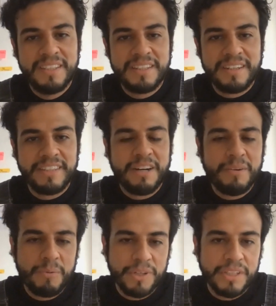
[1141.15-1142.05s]
Right now
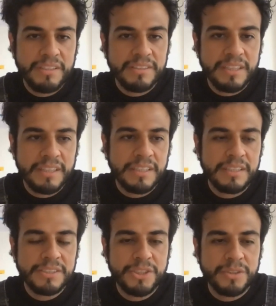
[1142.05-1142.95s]
working on
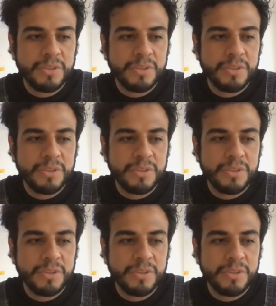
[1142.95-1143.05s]
a short